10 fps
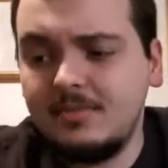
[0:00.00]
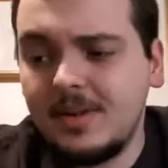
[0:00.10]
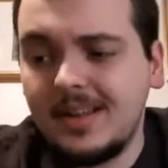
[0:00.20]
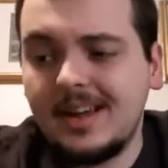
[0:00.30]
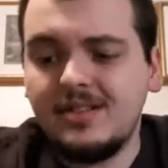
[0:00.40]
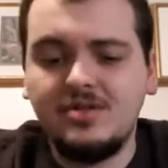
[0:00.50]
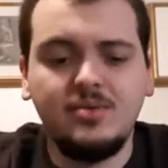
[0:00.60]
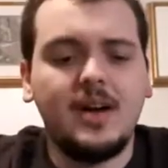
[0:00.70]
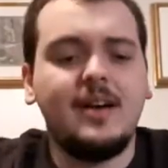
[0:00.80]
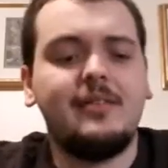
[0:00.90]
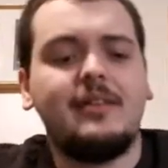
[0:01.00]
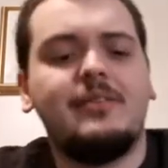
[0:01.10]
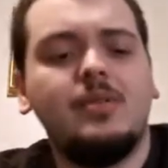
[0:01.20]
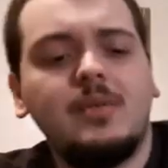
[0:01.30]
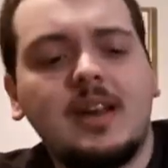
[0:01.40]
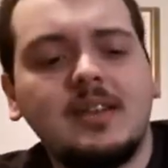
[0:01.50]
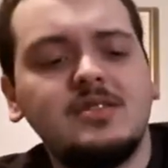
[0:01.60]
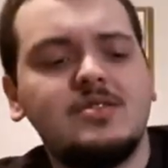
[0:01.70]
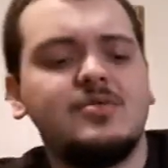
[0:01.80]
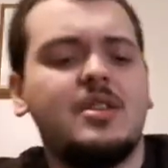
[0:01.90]
but I do have a few that I
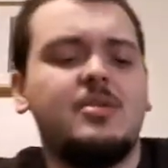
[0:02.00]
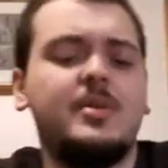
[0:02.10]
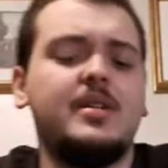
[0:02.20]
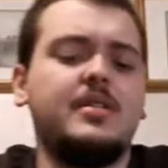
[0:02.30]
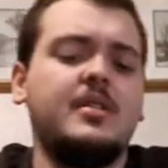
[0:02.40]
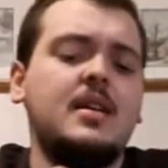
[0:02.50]
struggle with,